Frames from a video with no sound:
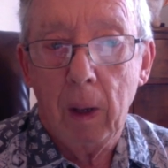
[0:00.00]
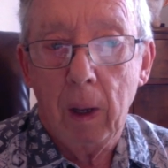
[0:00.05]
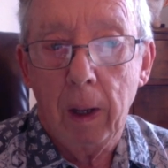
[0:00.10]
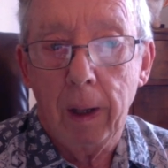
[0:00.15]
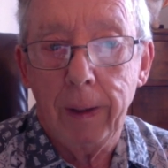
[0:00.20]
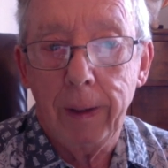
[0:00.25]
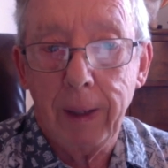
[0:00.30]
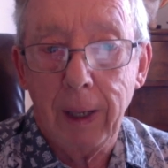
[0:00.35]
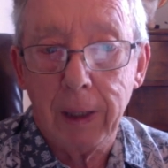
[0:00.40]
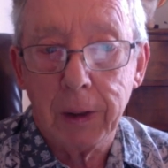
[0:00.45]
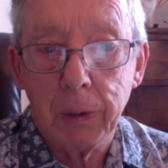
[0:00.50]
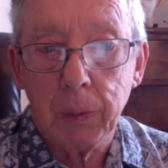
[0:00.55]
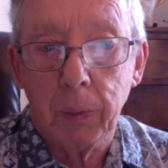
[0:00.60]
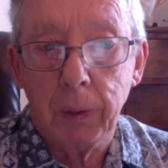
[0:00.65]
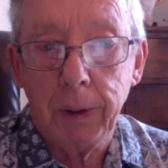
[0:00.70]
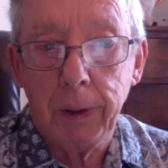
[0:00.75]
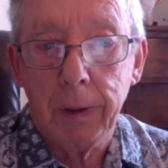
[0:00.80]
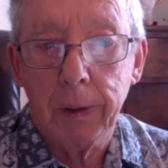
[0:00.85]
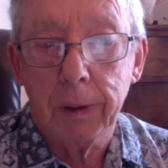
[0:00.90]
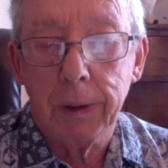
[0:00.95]
And that's
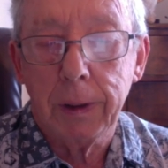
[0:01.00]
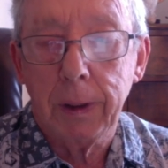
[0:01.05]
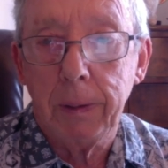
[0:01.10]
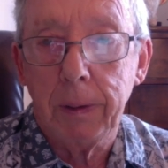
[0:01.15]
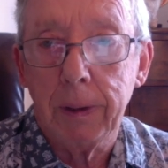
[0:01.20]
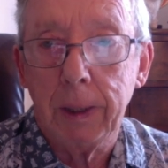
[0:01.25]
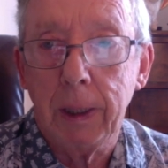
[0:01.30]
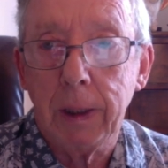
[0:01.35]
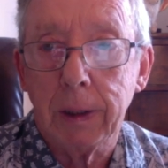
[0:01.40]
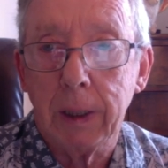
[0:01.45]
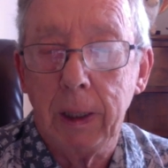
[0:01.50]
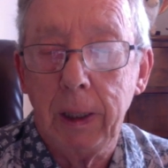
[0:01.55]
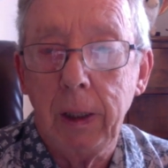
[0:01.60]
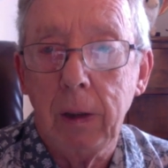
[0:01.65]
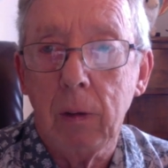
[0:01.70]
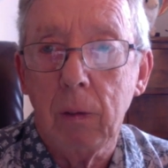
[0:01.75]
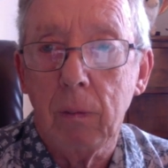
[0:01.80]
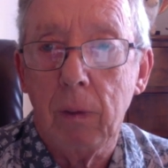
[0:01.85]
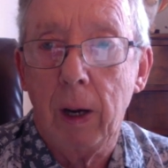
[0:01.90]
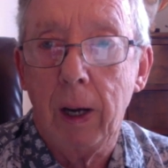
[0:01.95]
what he does. He takes
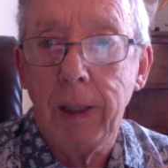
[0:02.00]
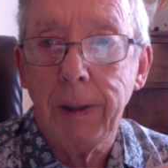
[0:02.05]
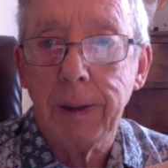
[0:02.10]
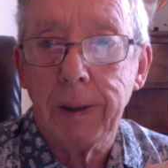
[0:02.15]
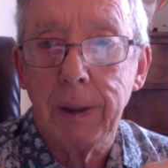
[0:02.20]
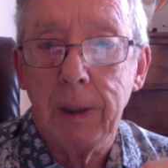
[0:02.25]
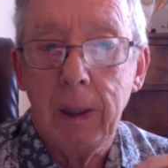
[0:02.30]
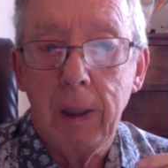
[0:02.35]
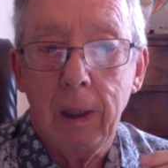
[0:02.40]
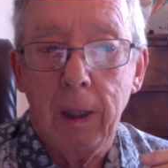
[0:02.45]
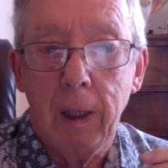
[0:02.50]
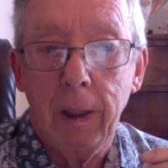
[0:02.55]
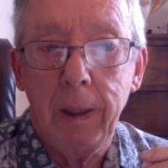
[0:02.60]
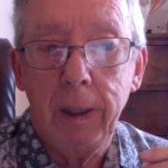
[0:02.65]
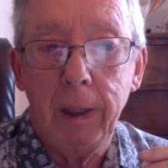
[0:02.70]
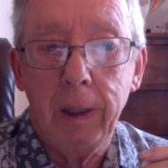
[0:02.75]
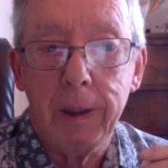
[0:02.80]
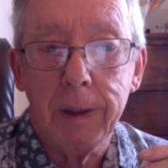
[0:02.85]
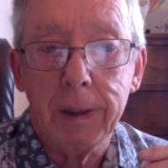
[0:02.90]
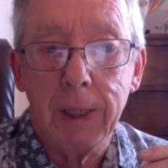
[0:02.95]
legal rights, and
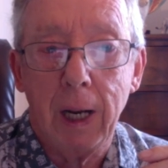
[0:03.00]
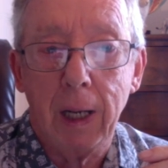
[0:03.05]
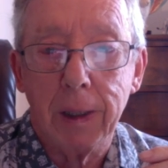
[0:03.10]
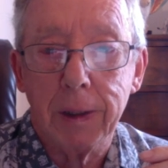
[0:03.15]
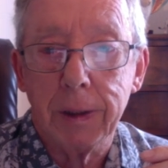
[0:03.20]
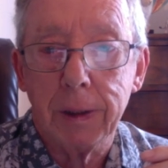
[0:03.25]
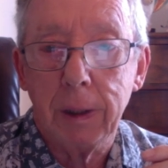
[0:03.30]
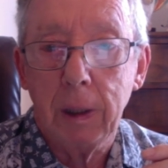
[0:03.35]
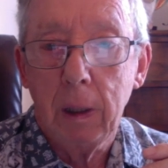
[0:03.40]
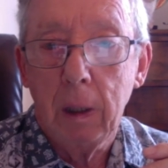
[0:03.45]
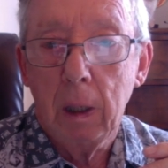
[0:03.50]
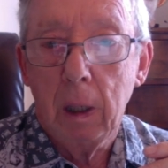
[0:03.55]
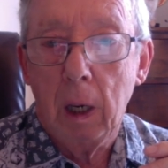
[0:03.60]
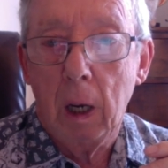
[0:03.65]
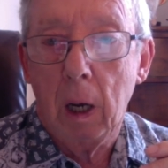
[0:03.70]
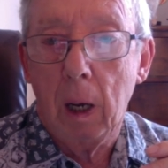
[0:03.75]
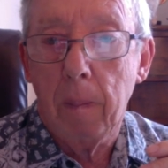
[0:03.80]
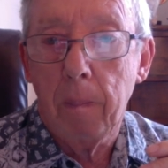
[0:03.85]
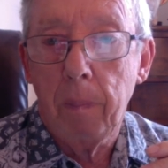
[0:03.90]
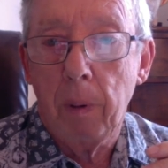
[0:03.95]
he attacks
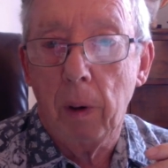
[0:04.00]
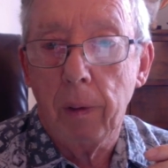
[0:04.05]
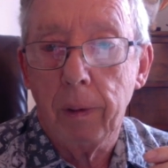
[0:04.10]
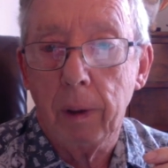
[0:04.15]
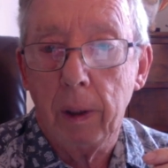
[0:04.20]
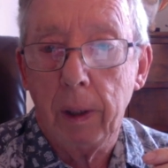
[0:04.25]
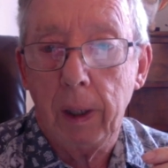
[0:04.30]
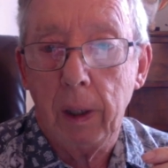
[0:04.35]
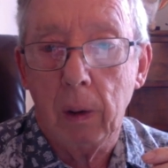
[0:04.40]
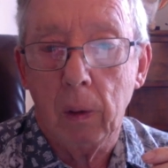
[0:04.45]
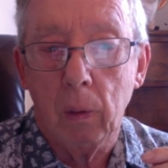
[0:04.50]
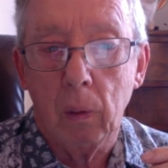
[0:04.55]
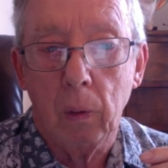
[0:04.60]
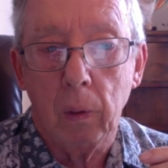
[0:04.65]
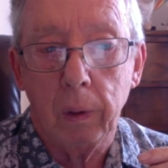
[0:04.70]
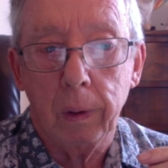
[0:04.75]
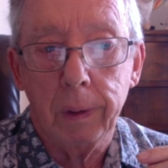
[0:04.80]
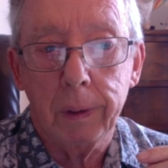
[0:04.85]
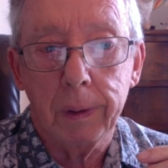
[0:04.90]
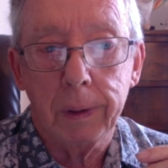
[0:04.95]
our bodily
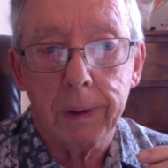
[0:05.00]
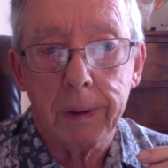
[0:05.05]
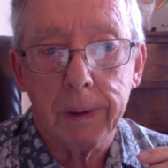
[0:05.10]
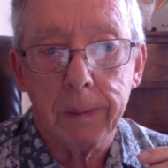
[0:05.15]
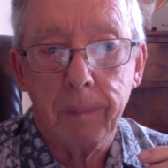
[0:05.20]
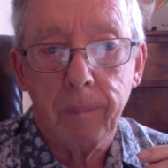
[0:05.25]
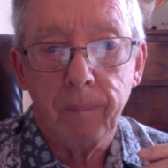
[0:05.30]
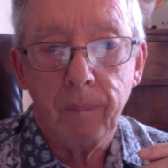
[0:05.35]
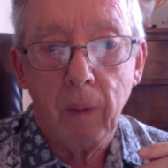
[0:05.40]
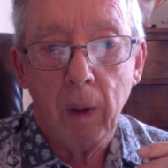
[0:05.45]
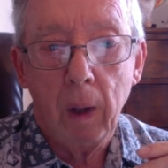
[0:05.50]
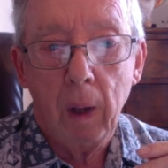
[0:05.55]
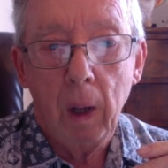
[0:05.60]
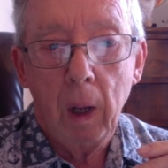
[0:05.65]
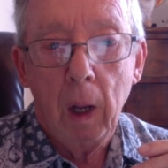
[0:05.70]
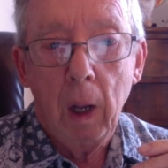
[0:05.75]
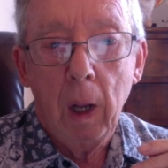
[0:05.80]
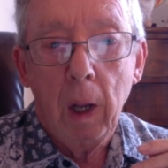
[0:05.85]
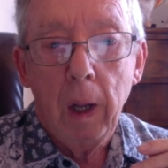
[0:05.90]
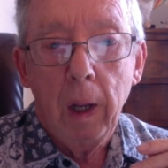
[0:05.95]
organs.
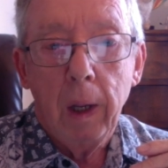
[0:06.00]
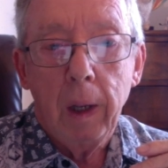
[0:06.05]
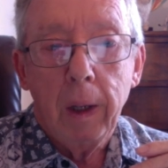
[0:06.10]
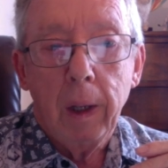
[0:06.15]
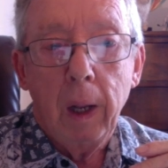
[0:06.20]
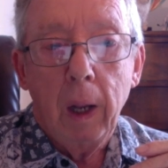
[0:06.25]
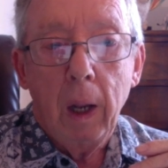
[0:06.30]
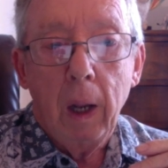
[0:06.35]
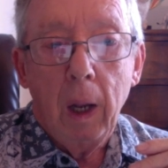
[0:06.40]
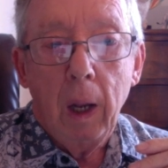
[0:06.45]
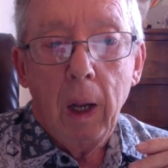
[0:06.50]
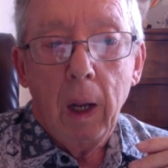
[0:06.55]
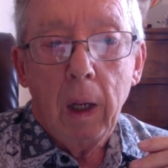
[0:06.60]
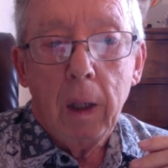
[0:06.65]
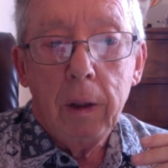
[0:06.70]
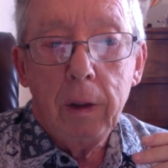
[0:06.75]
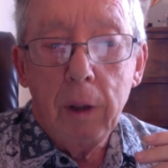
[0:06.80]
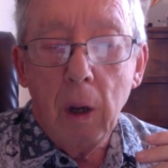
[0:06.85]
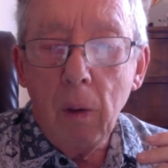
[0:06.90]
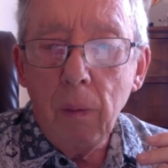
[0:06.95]

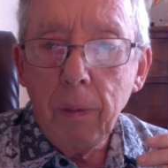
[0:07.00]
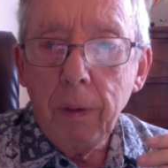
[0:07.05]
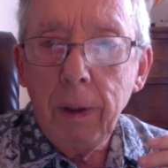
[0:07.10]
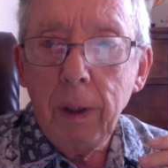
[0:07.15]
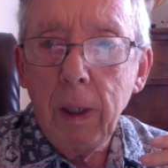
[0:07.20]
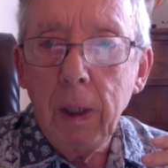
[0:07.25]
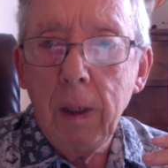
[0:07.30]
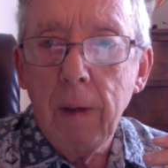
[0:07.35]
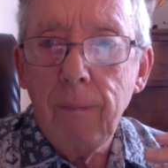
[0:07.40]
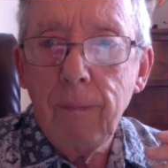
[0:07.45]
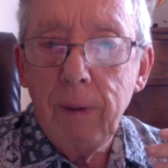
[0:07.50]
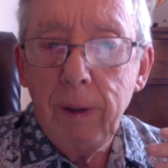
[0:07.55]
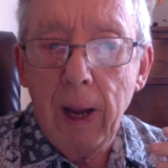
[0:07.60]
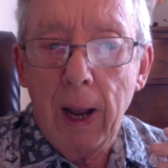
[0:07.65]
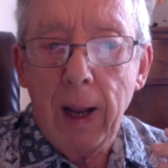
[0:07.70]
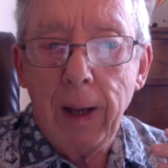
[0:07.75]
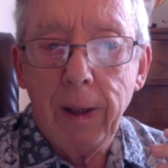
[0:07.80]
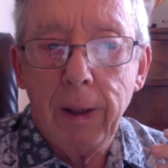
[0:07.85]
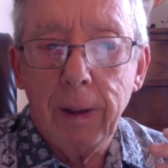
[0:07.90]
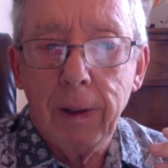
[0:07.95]
Don't think of
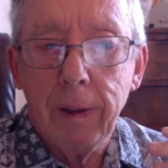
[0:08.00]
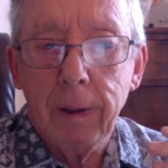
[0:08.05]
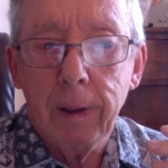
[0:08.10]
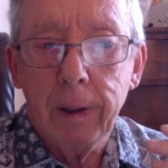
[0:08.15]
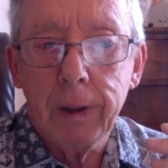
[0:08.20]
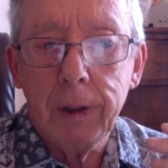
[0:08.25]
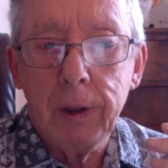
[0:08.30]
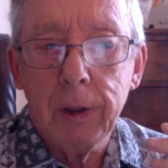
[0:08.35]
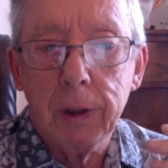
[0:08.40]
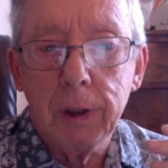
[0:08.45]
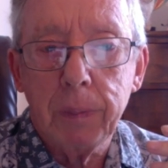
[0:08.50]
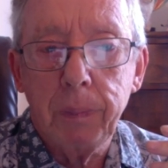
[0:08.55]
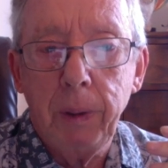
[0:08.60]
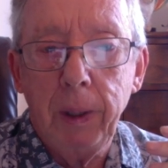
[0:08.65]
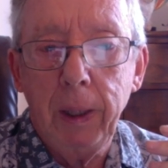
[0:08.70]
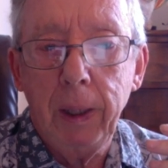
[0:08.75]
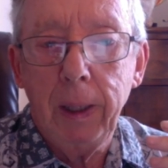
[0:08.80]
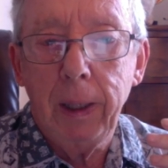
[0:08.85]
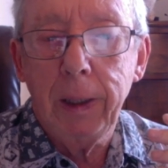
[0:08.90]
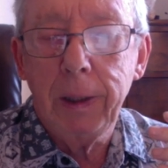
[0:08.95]
death as just
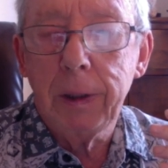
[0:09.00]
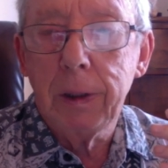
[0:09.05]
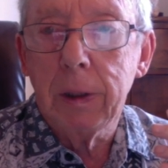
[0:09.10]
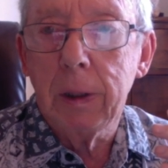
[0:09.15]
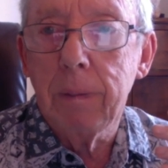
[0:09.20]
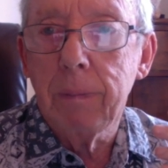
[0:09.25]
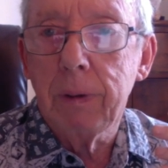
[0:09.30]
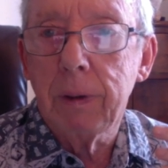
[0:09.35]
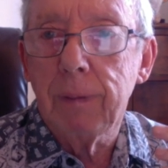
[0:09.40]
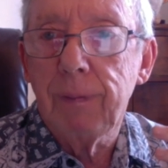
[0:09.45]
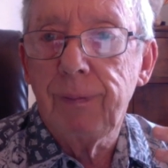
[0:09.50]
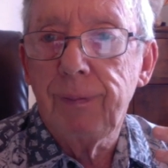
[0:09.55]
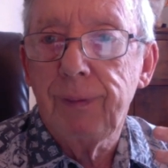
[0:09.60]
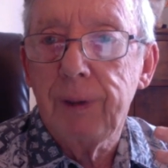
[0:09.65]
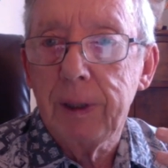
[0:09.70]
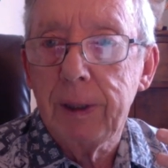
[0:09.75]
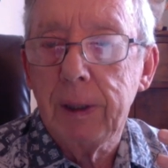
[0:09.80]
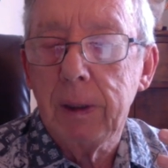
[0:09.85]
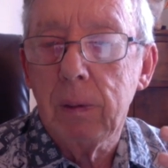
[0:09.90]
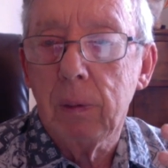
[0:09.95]
being in terms of
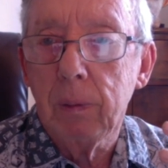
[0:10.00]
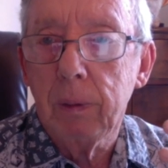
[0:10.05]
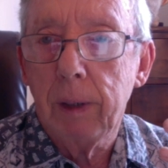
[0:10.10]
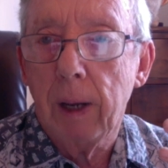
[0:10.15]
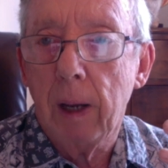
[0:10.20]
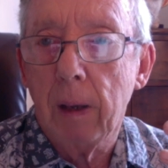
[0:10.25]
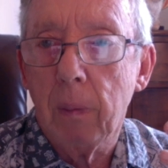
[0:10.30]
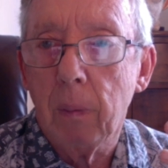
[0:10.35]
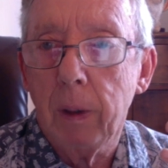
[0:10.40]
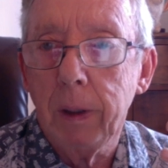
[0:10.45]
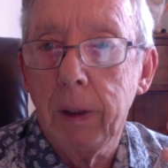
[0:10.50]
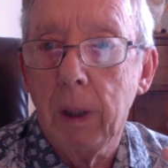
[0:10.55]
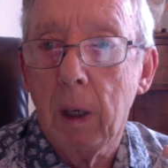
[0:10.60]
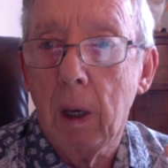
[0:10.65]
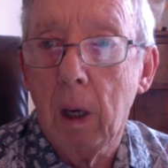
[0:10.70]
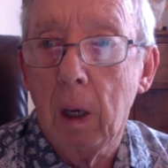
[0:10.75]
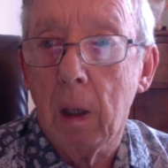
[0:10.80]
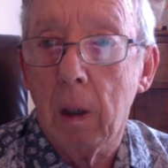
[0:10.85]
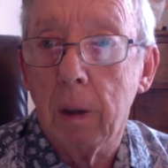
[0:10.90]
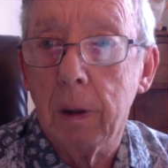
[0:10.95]
physical death, where your
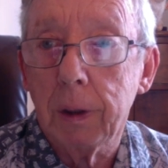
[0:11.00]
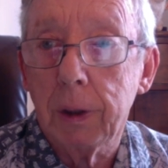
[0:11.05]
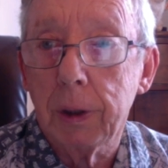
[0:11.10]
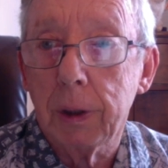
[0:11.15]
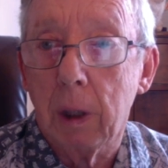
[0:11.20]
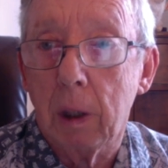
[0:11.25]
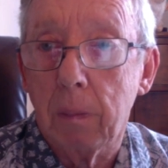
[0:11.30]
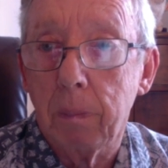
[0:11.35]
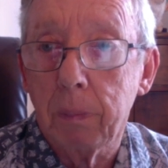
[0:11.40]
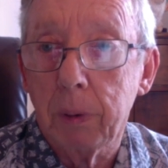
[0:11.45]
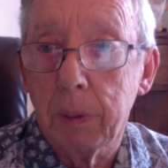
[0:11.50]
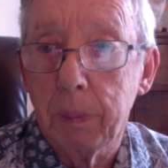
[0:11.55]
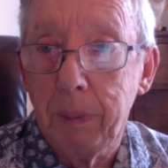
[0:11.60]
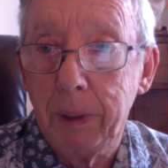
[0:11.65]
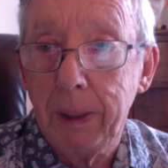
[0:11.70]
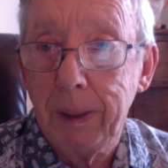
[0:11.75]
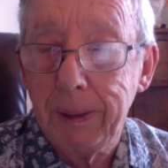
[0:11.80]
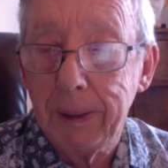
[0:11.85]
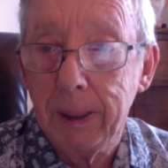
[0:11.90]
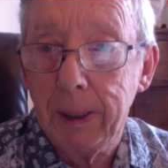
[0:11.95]
heart stops
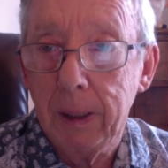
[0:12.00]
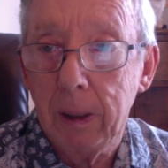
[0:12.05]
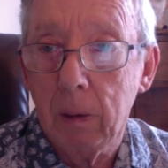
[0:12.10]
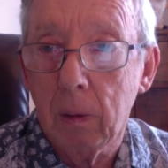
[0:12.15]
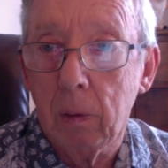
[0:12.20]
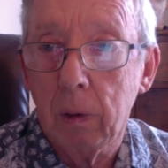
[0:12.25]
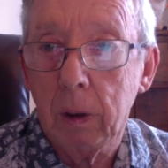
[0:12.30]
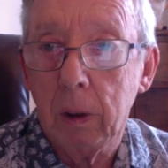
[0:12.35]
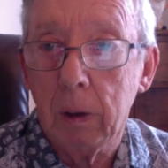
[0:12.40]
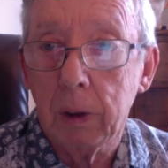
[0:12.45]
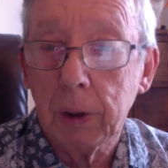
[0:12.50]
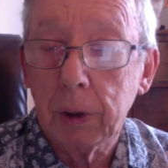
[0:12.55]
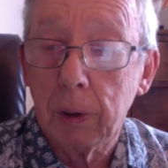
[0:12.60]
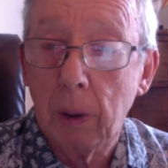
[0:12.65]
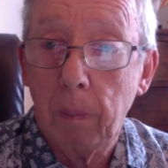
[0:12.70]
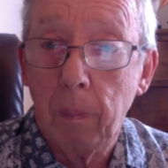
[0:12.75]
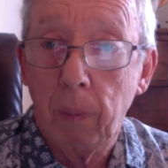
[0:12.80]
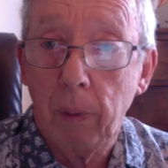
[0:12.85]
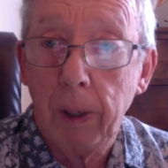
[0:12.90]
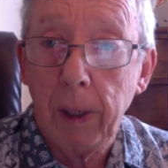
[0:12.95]
beating or you
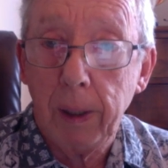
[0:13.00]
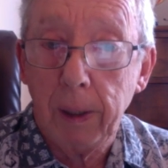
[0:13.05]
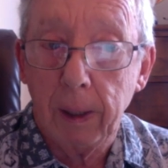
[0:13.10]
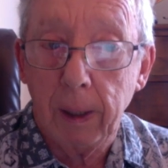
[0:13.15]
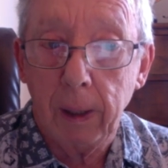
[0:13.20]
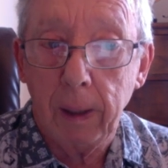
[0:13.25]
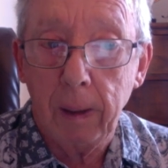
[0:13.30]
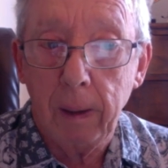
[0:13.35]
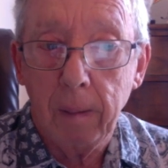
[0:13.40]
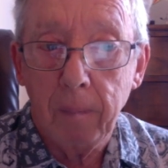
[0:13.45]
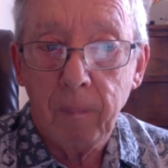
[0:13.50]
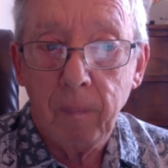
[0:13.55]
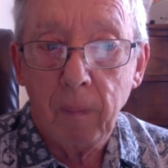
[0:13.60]
stop breathing.